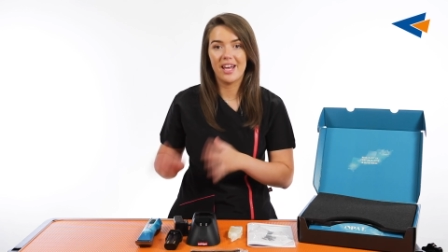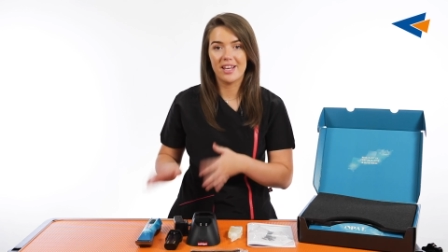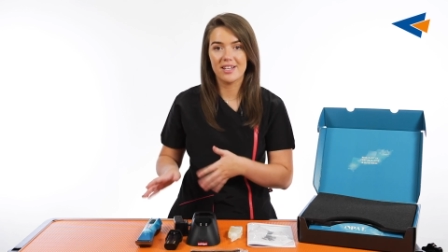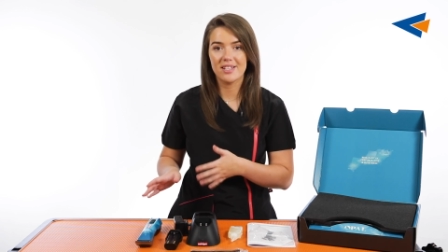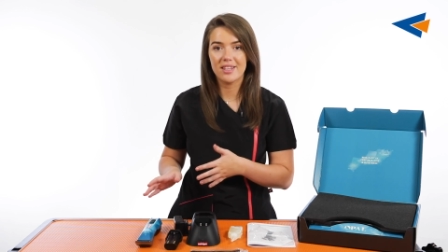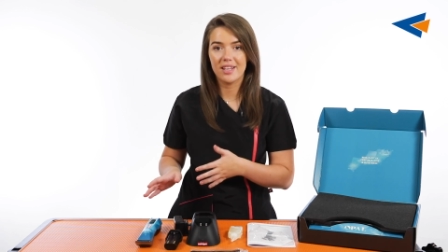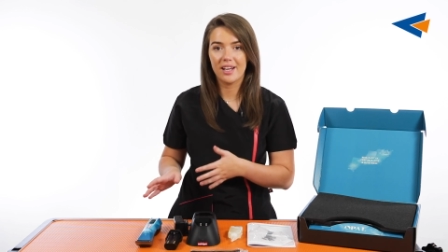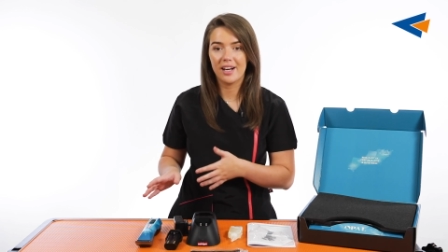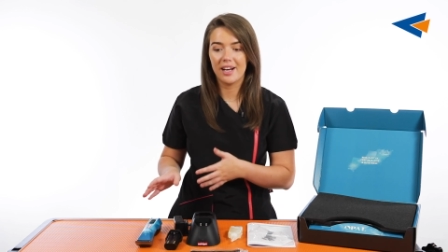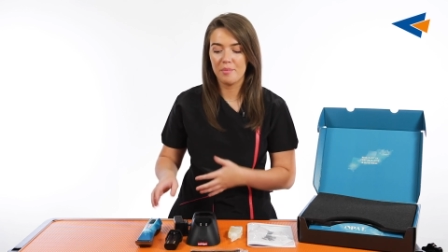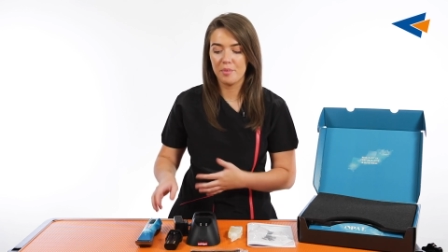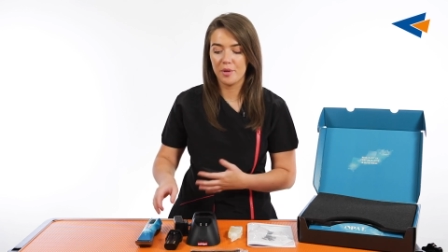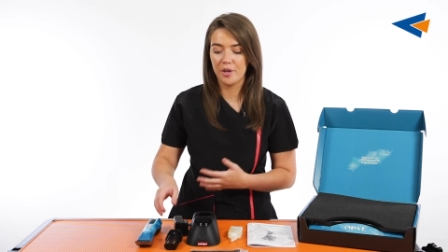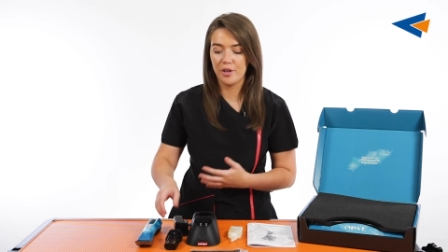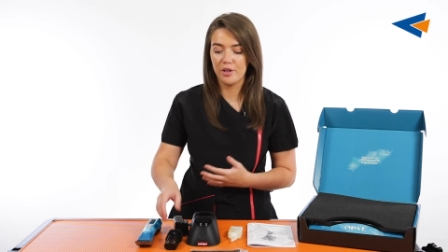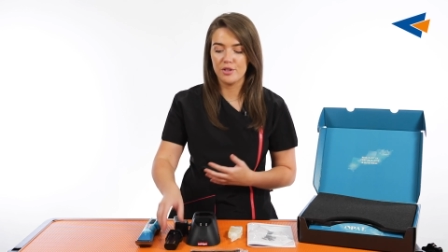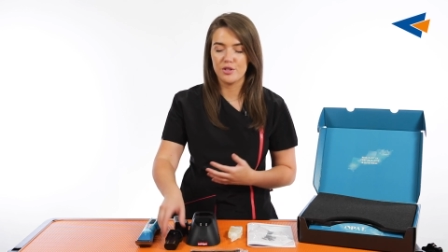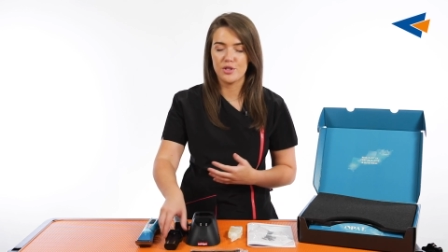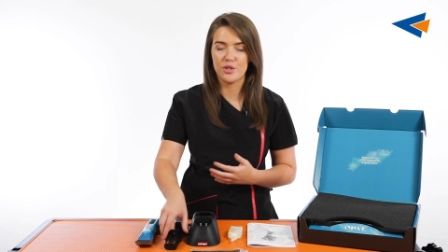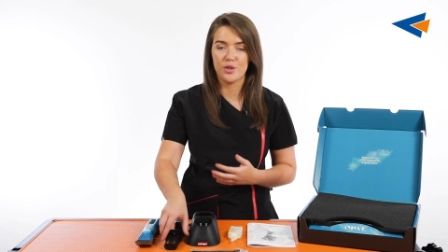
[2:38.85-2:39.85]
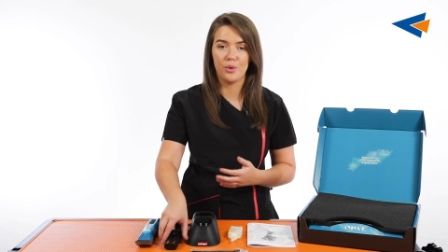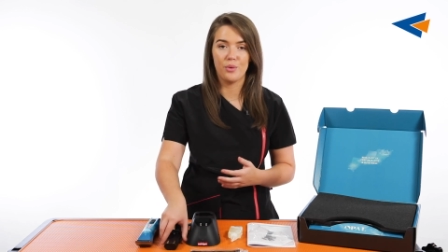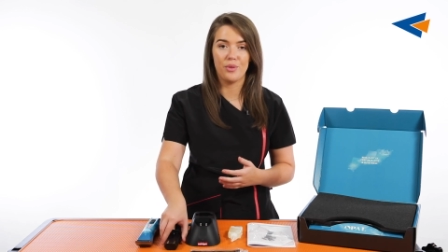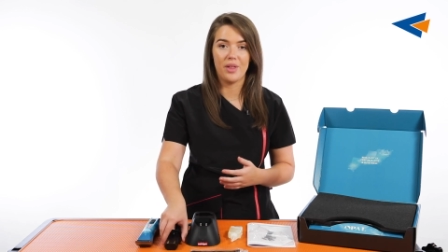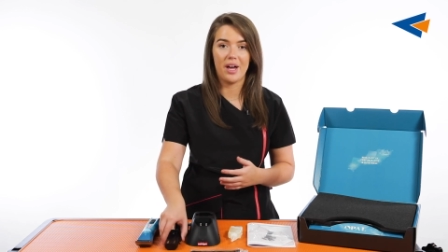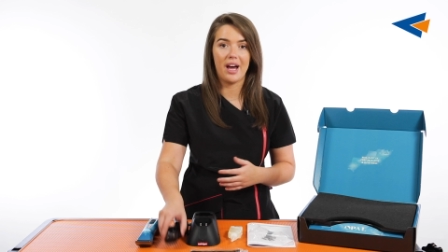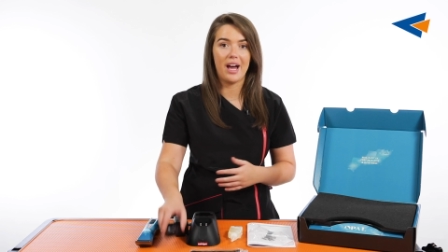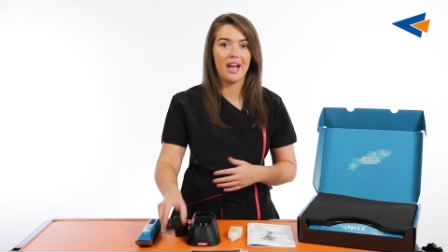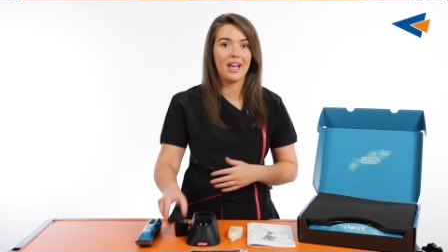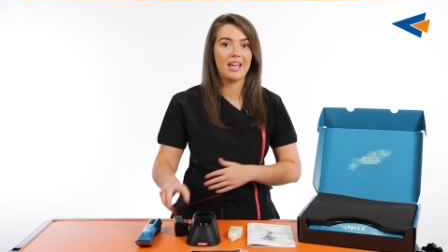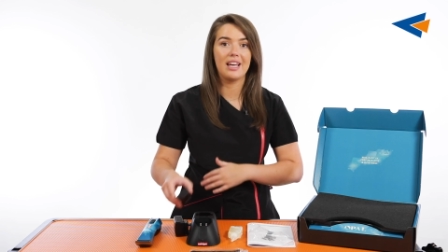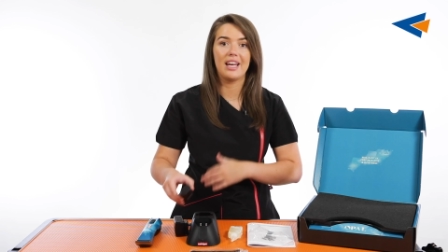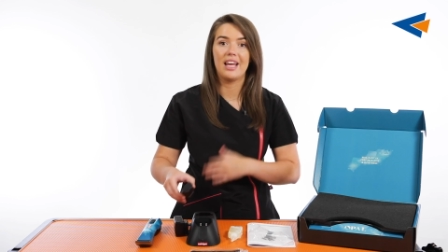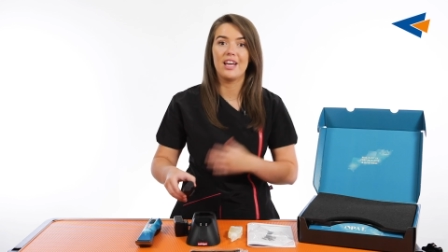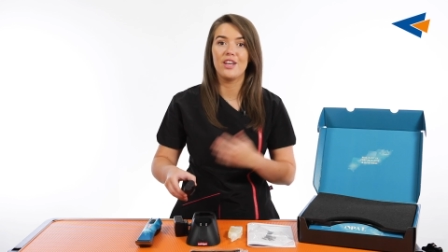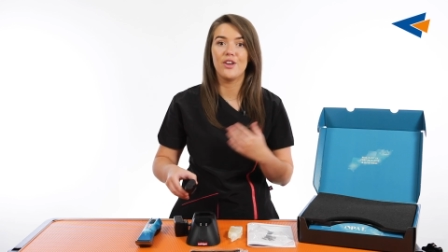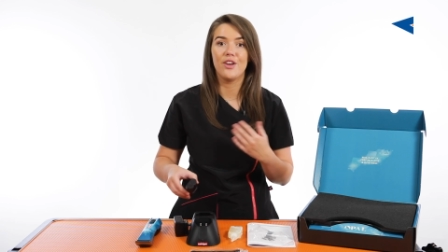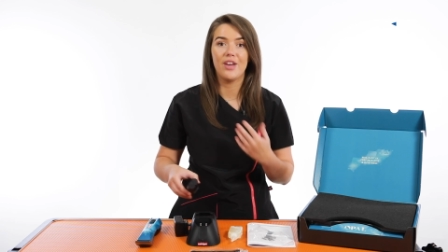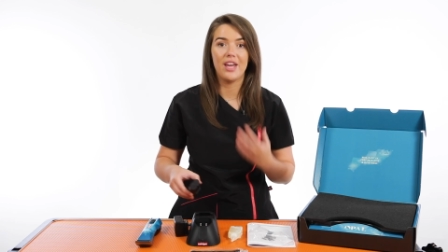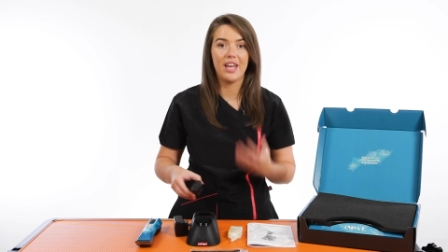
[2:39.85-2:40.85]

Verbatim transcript: into the clipper so that I can let you